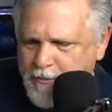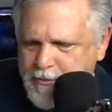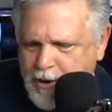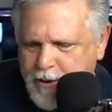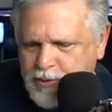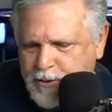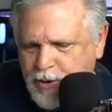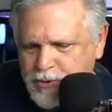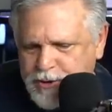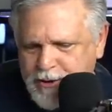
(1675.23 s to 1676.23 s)
you know, it's one of
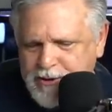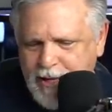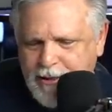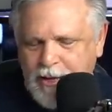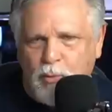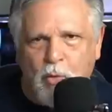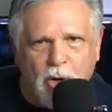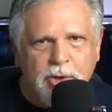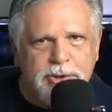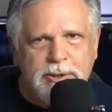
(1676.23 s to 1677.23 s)
those things that it
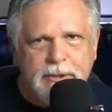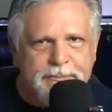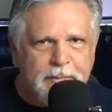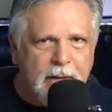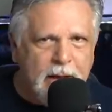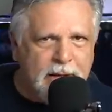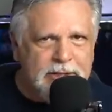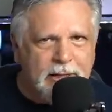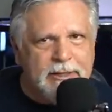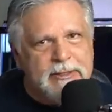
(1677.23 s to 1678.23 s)
works
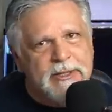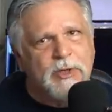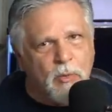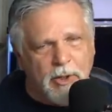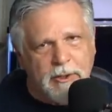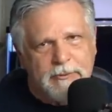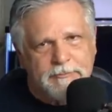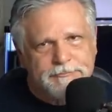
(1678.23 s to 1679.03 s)
until it doesn't work.